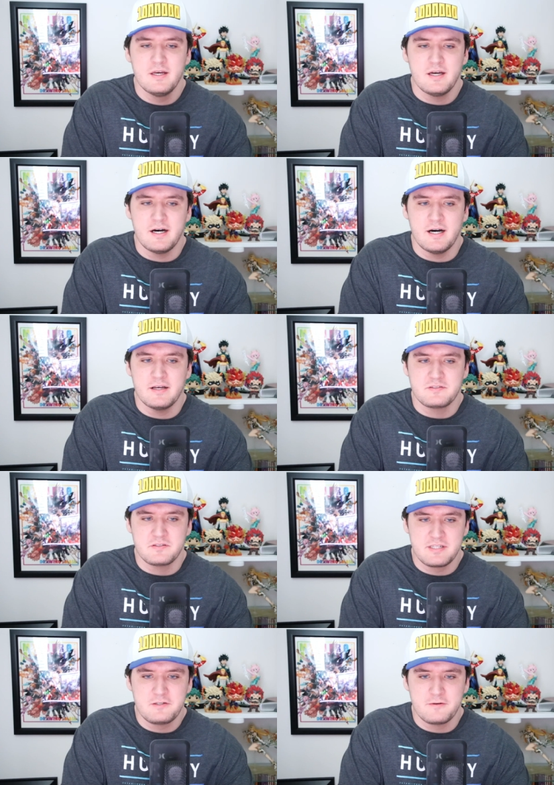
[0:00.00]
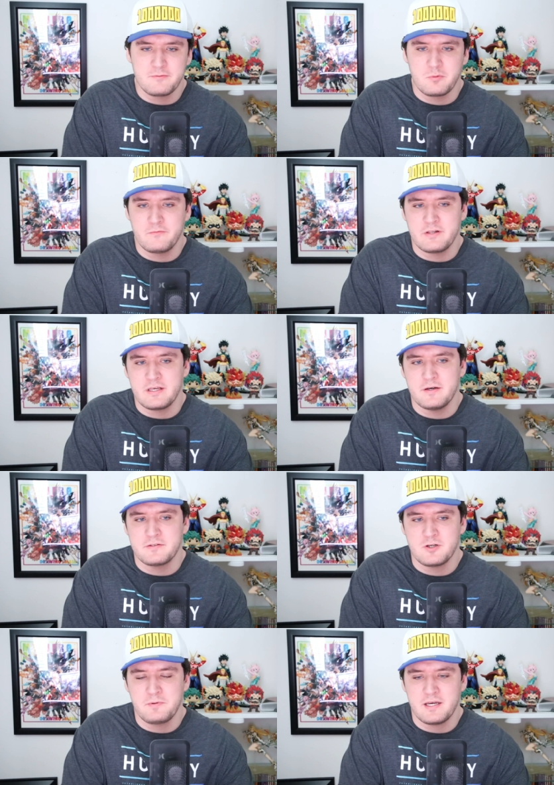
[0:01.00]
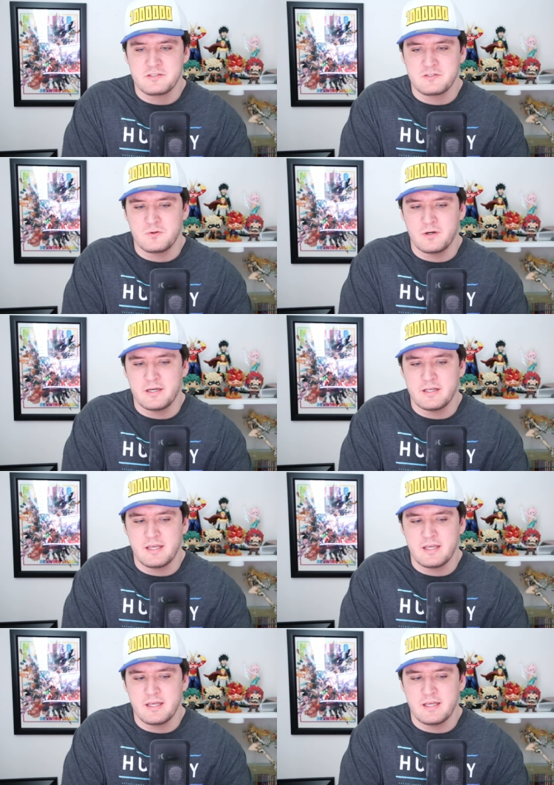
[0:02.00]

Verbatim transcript: Uh, so stay tuned for more videos. Hope you guys enjoyed.